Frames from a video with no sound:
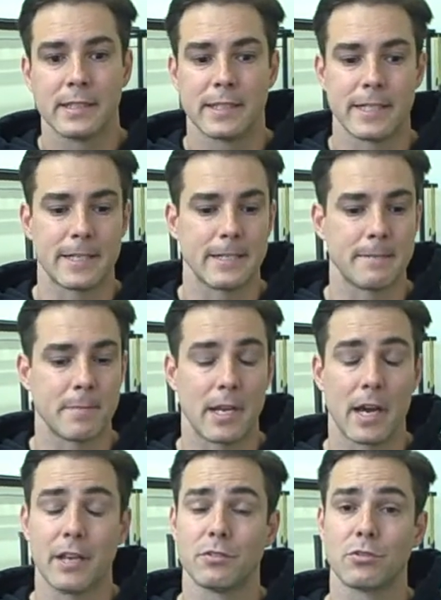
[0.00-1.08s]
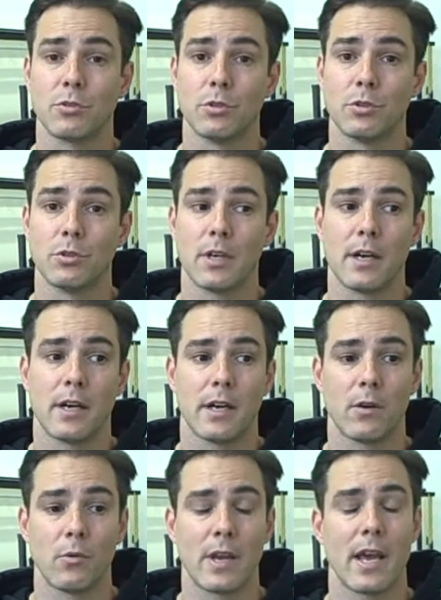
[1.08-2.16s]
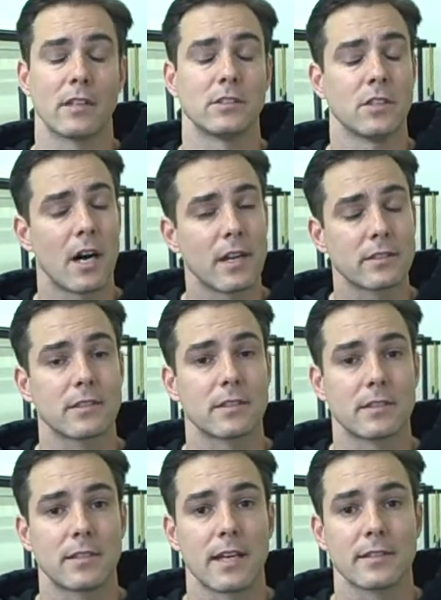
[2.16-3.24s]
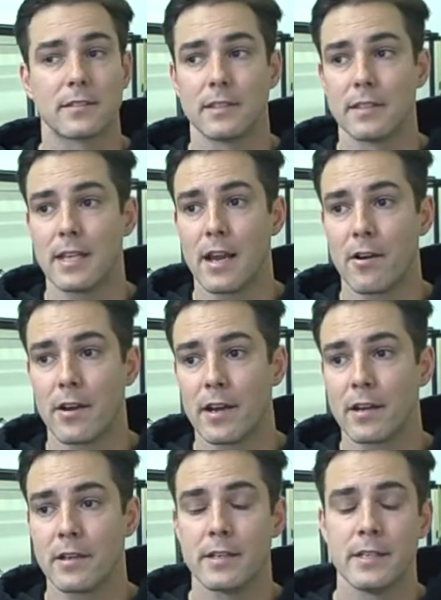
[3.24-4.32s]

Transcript: In high school, we had a lot of success in the area